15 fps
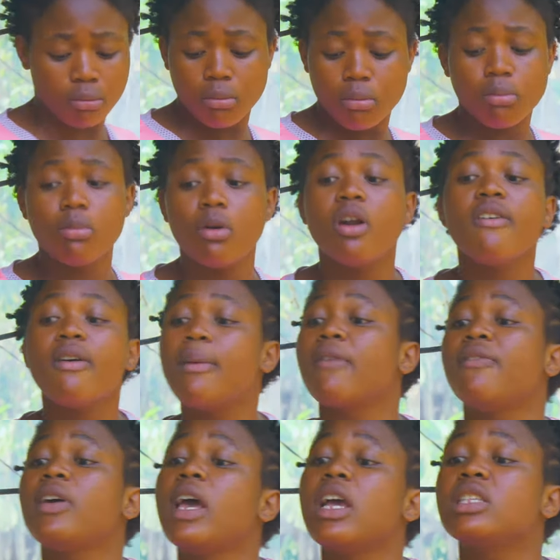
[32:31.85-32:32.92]
Moreover, my
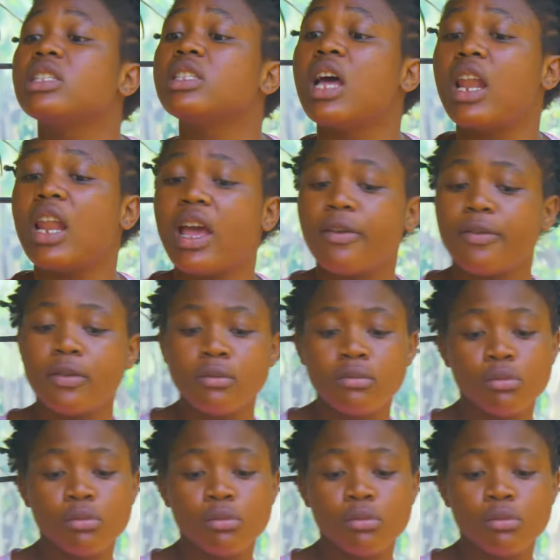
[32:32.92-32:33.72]
father is still alive.